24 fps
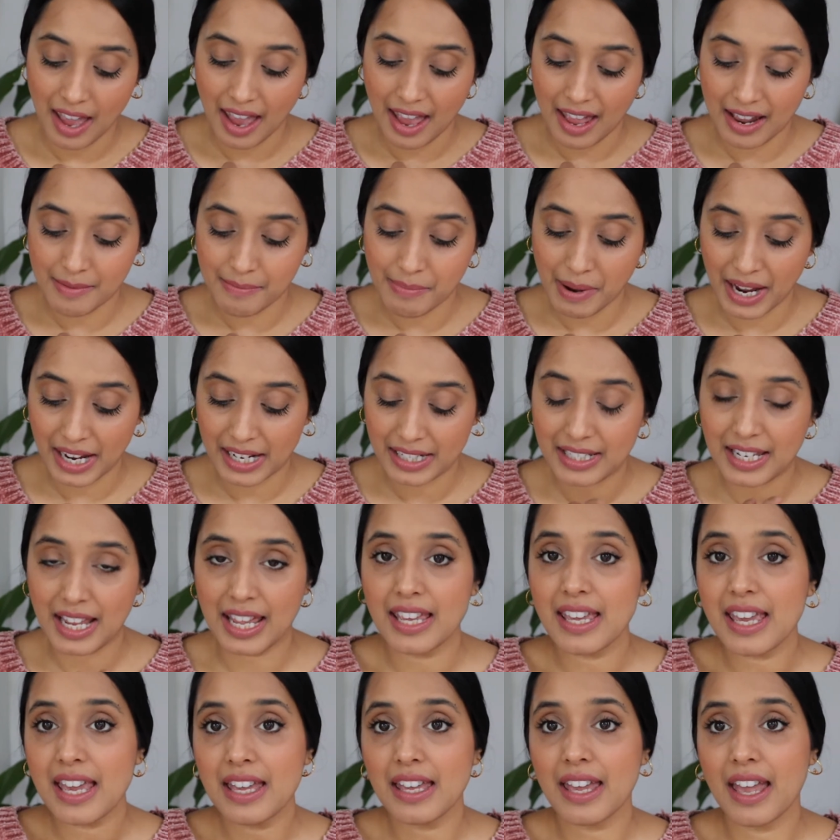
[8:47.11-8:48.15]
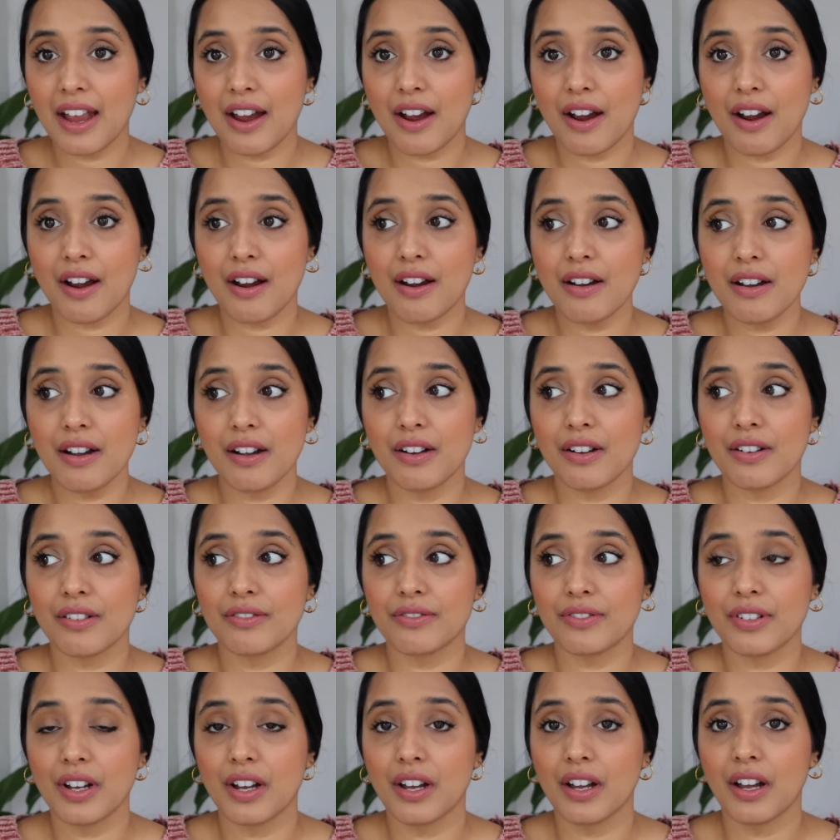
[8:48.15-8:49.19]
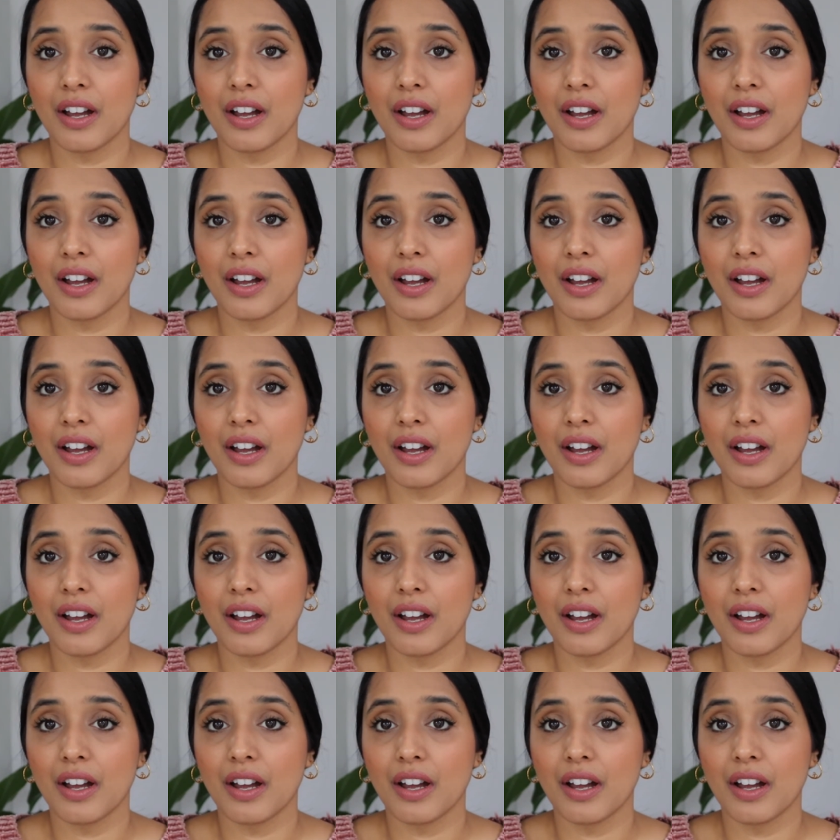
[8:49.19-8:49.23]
And by taking care of